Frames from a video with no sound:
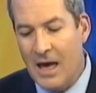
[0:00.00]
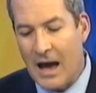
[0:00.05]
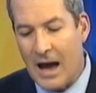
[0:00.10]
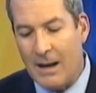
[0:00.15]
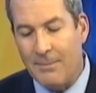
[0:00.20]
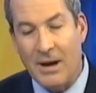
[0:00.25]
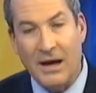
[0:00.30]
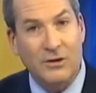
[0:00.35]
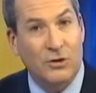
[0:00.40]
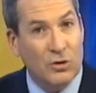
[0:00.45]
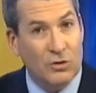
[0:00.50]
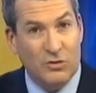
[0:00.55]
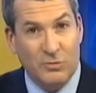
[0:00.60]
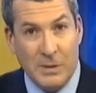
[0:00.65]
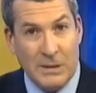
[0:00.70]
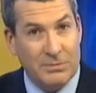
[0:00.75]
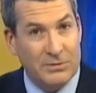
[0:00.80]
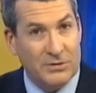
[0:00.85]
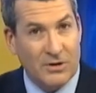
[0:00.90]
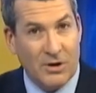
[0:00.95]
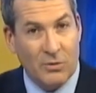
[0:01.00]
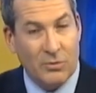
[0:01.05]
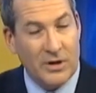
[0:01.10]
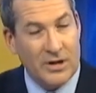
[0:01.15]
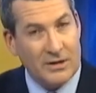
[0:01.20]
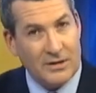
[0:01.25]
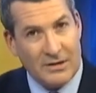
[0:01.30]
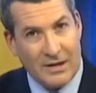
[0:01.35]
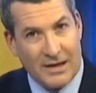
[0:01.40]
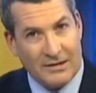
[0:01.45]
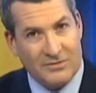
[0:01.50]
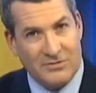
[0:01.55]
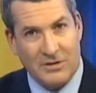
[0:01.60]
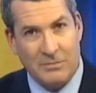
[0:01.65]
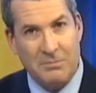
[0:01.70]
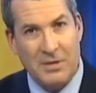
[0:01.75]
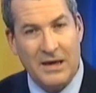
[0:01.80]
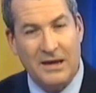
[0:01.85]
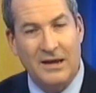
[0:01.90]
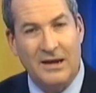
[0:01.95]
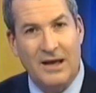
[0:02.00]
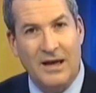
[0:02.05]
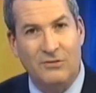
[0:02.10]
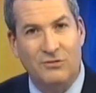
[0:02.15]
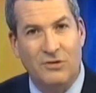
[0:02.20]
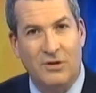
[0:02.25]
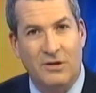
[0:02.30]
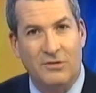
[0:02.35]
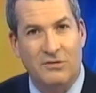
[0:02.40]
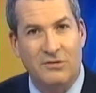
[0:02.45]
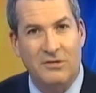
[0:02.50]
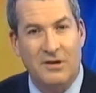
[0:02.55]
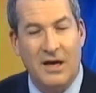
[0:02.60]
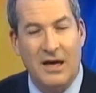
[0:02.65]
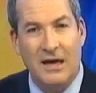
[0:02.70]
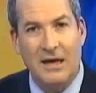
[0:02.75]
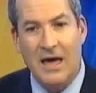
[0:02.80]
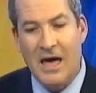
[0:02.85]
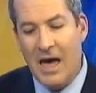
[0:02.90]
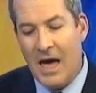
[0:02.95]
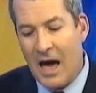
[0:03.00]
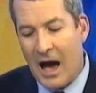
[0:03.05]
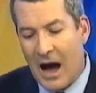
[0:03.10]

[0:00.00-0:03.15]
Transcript: I encourage people to go read it. It's at peggynash.ca.